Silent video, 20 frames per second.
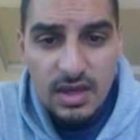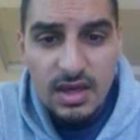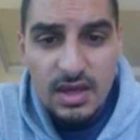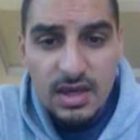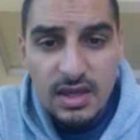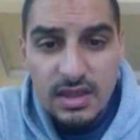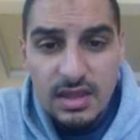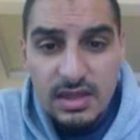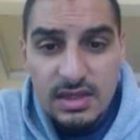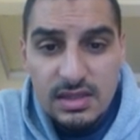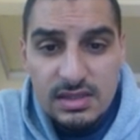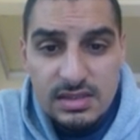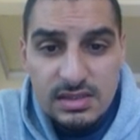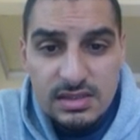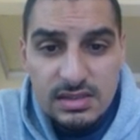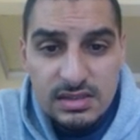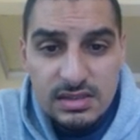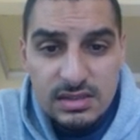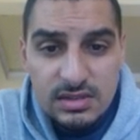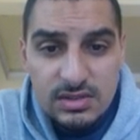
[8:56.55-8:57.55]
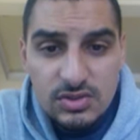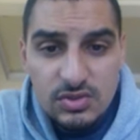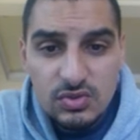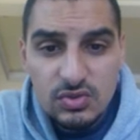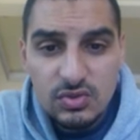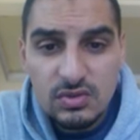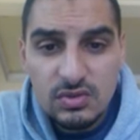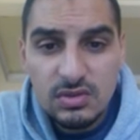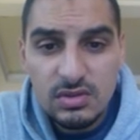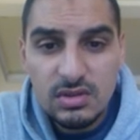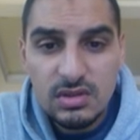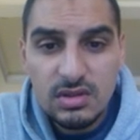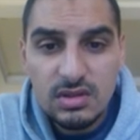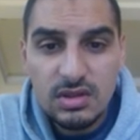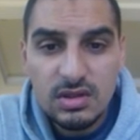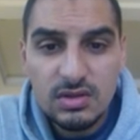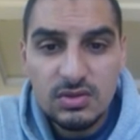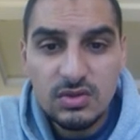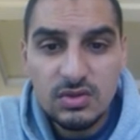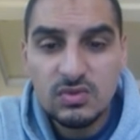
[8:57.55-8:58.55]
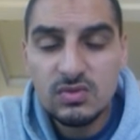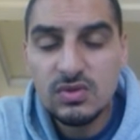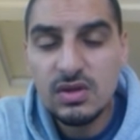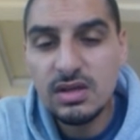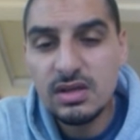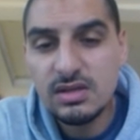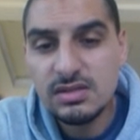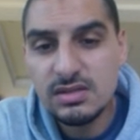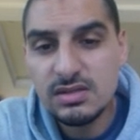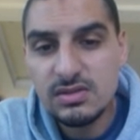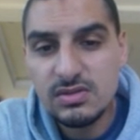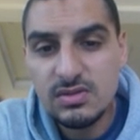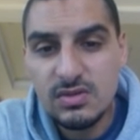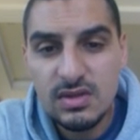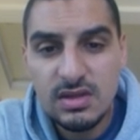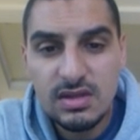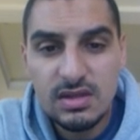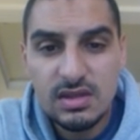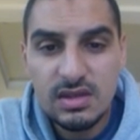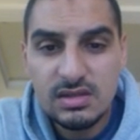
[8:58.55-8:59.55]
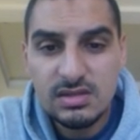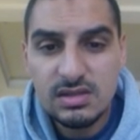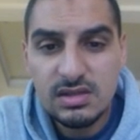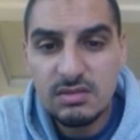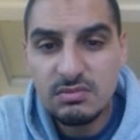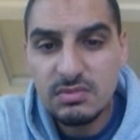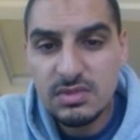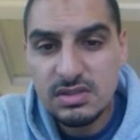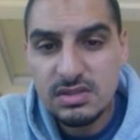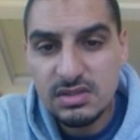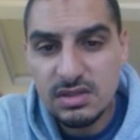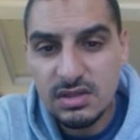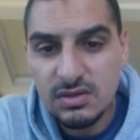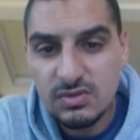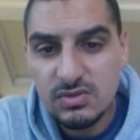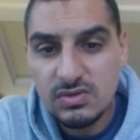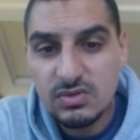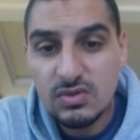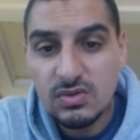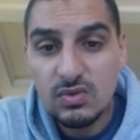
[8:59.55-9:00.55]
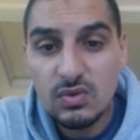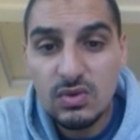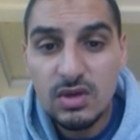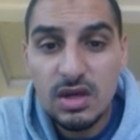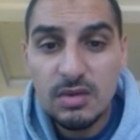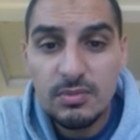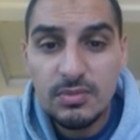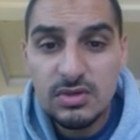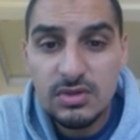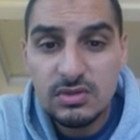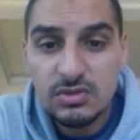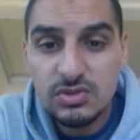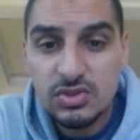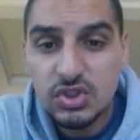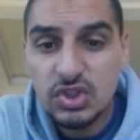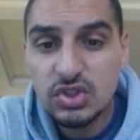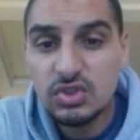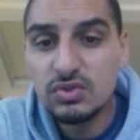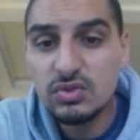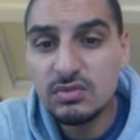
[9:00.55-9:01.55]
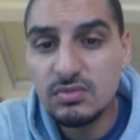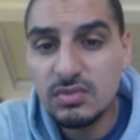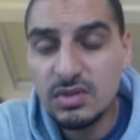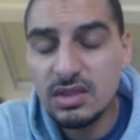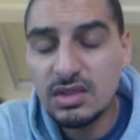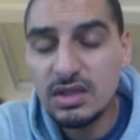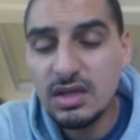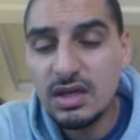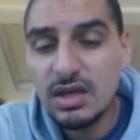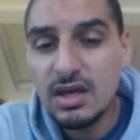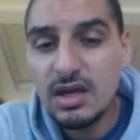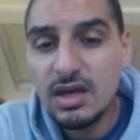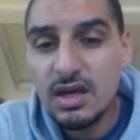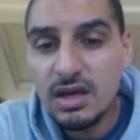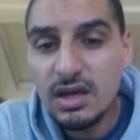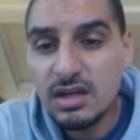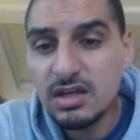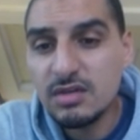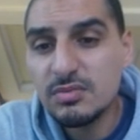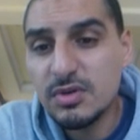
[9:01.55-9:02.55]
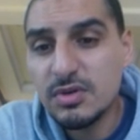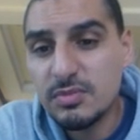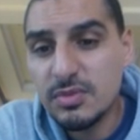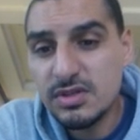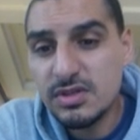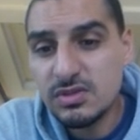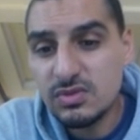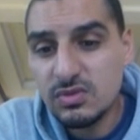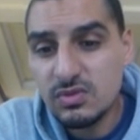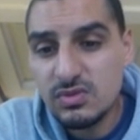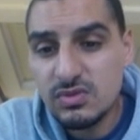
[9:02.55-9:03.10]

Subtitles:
This should neutralize it so that the sum is 0. So copper should be copper +2. So